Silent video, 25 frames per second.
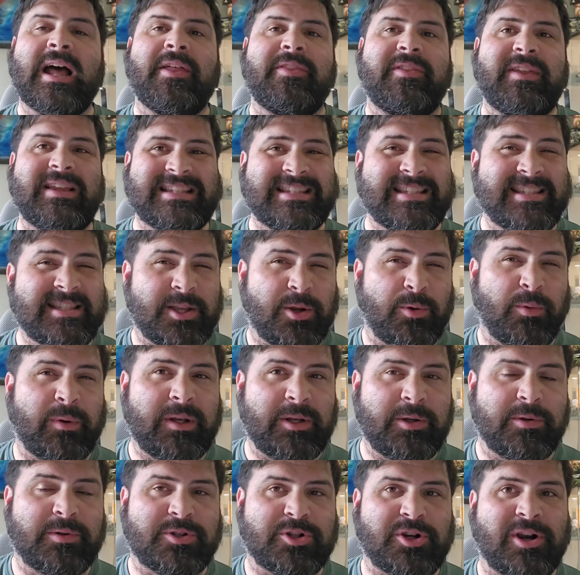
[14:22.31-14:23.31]
This is
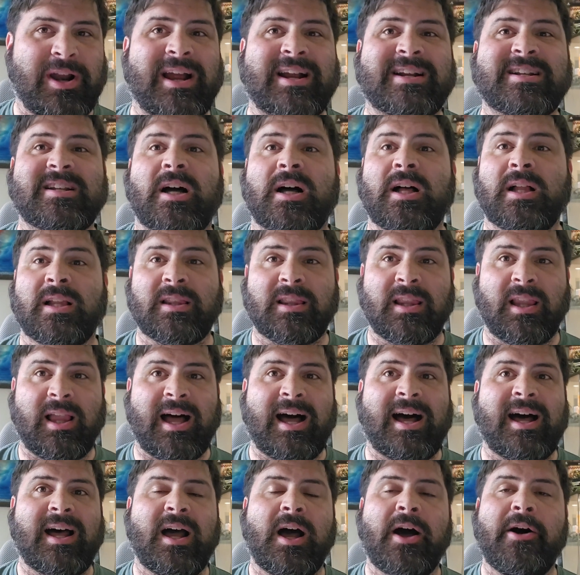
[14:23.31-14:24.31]
going to attract a
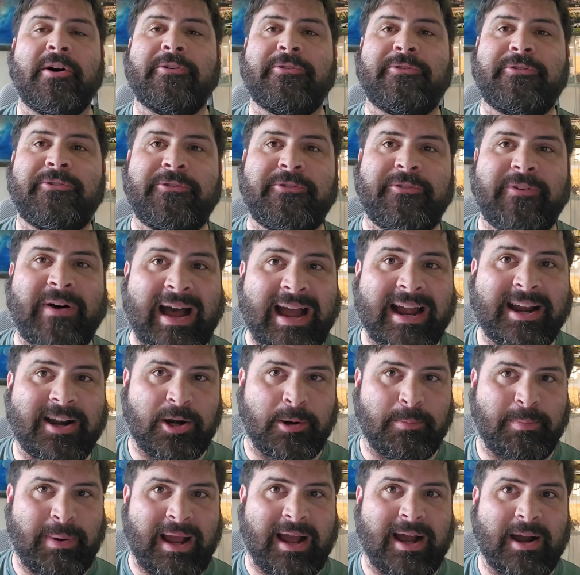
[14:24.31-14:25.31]
lot of
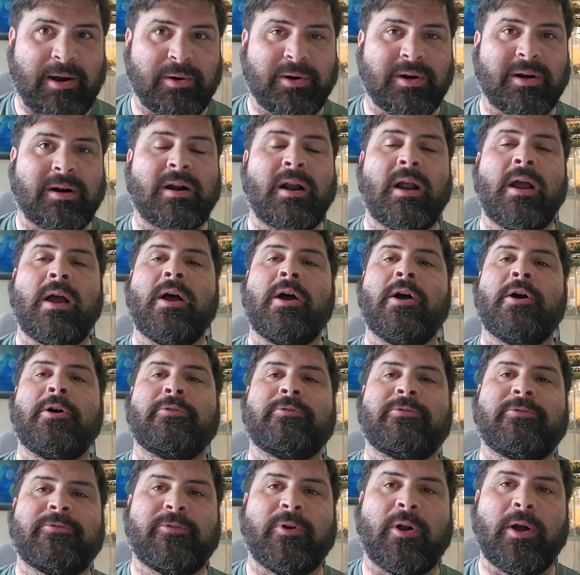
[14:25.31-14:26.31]
firepower
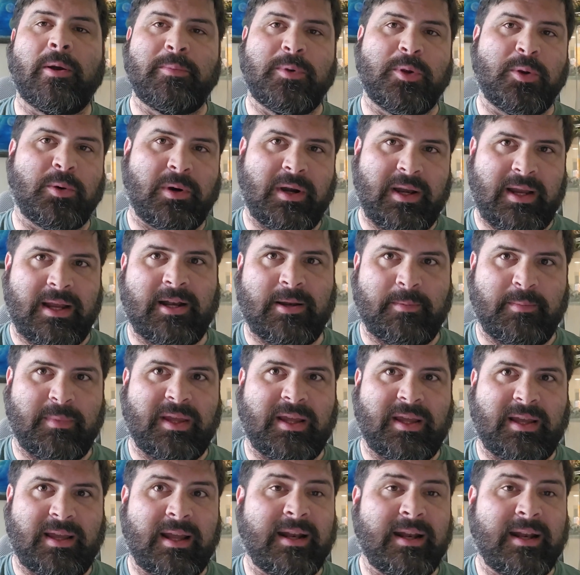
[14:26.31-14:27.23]
from your enemy.